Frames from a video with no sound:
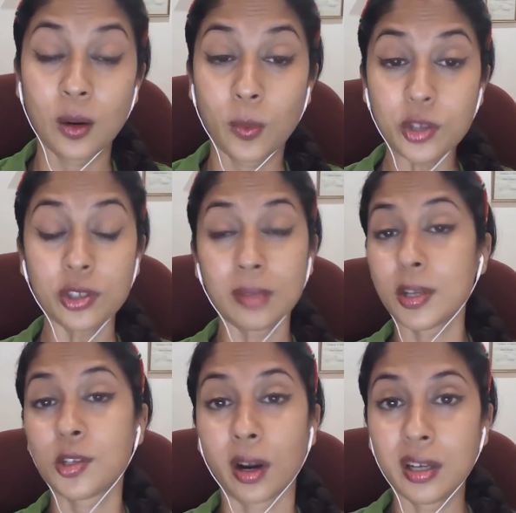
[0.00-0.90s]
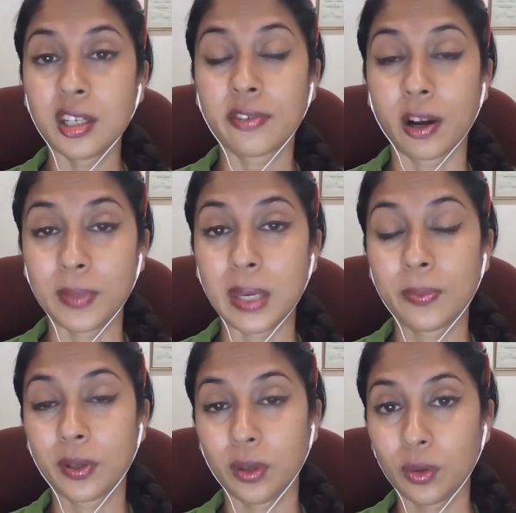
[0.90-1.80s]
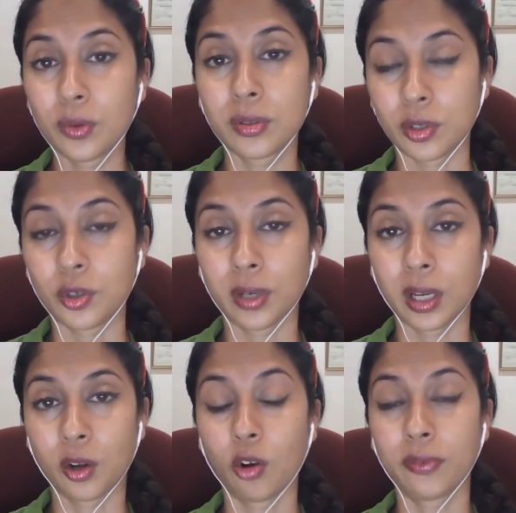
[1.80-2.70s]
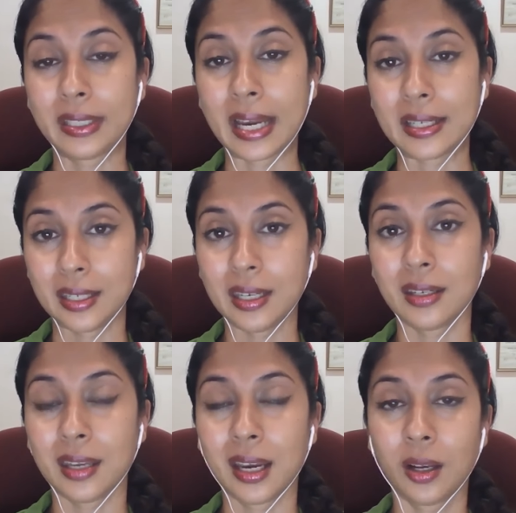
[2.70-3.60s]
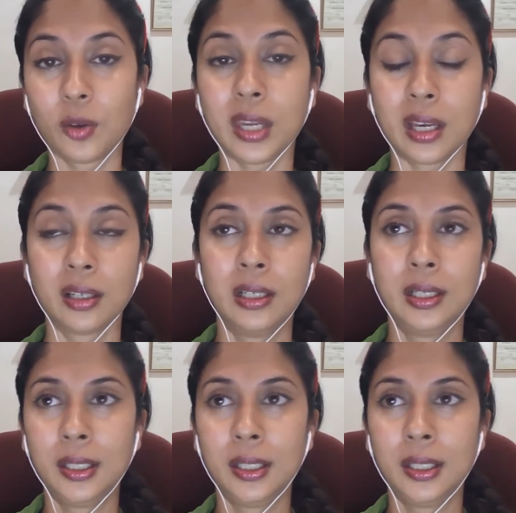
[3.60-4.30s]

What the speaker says: which the majority of our people used during COVID-19, including,